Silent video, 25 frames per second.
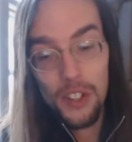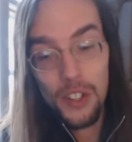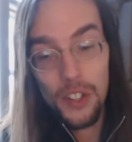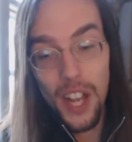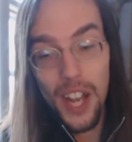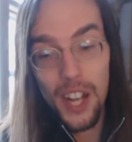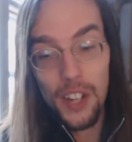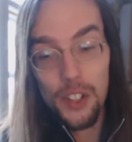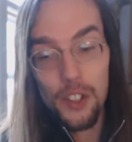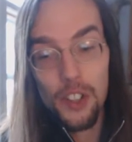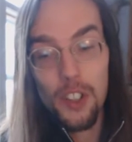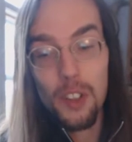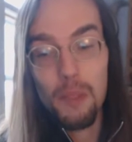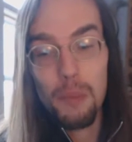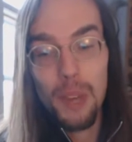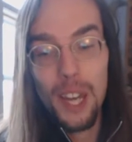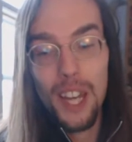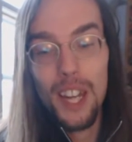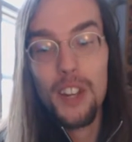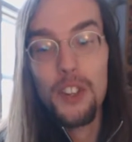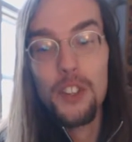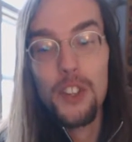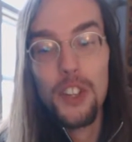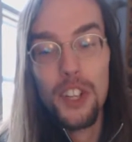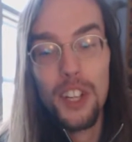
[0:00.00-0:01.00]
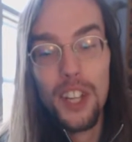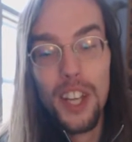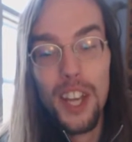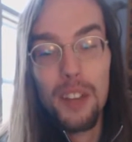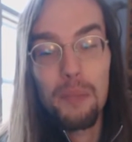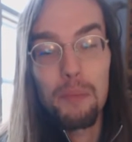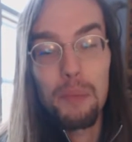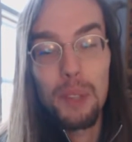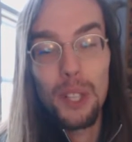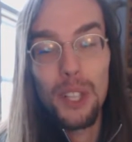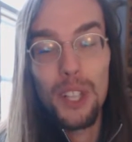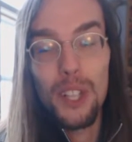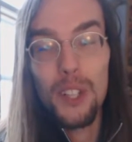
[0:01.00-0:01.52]
She's actually managing to
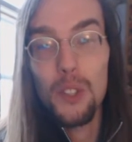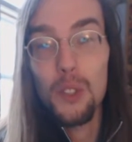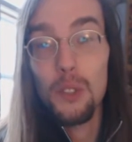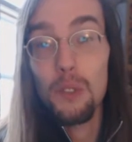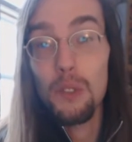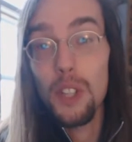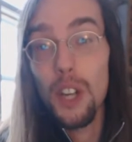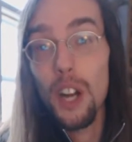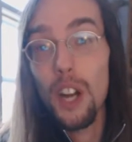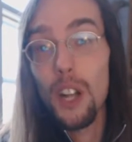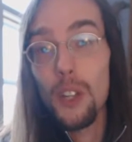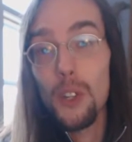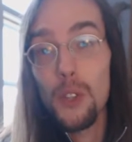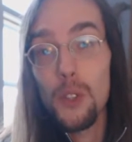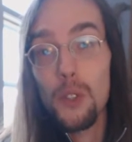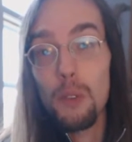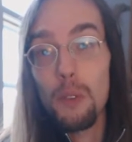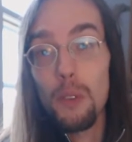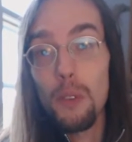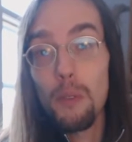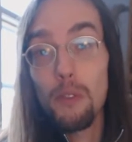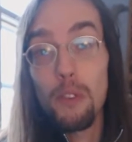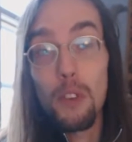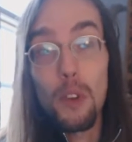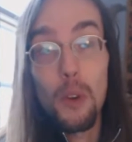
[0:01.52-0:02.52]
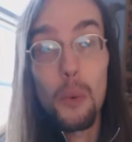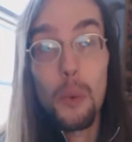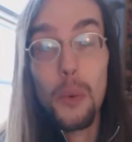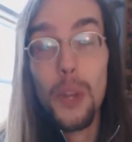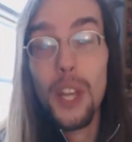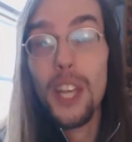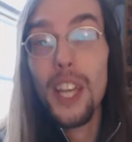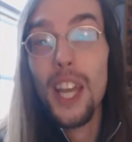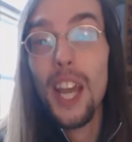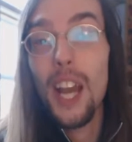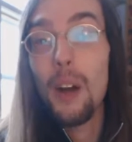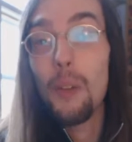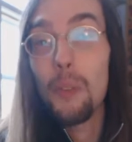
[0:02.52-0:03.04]
get millions of dollars from them for a
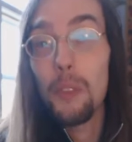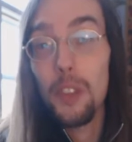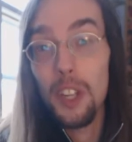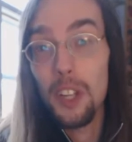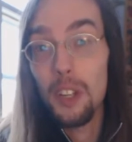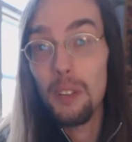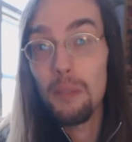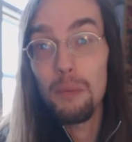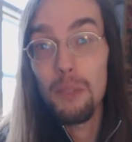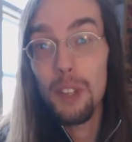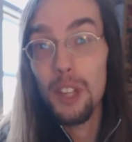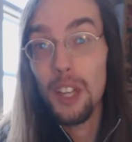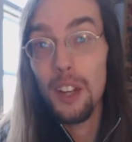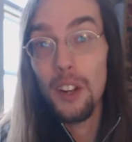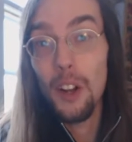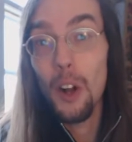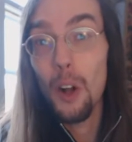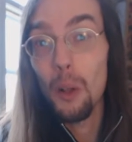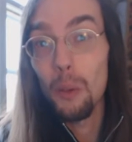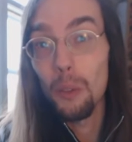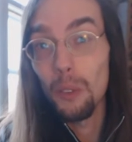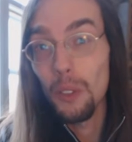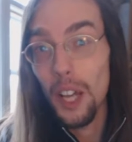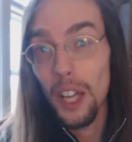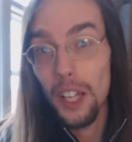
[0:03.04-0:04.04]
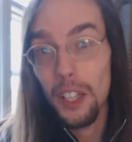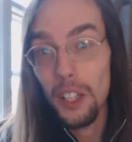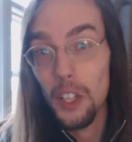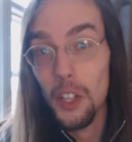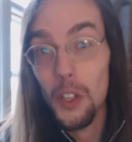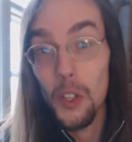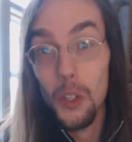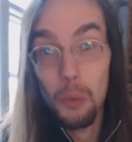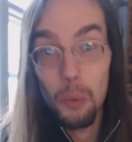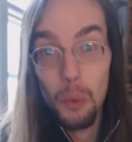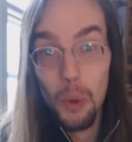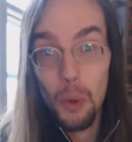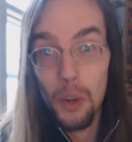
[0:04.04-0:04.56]
recount that in all
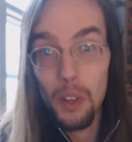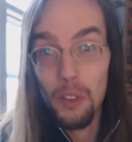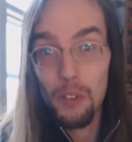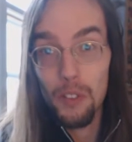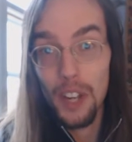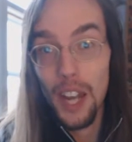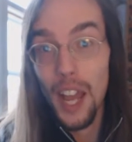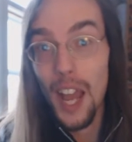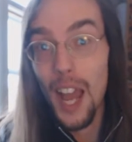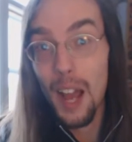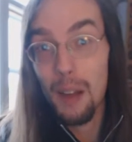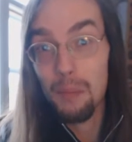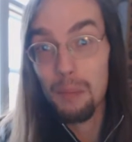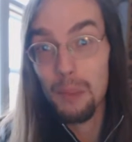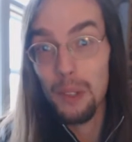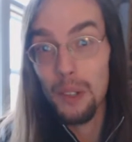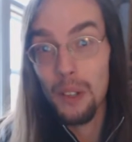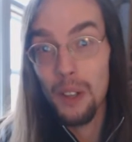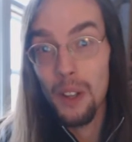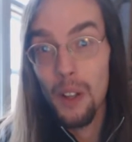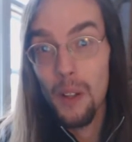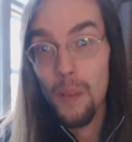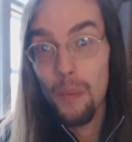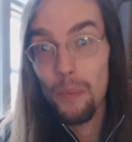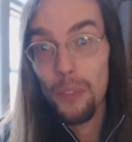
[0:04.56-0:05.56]
likelihood won't even happen.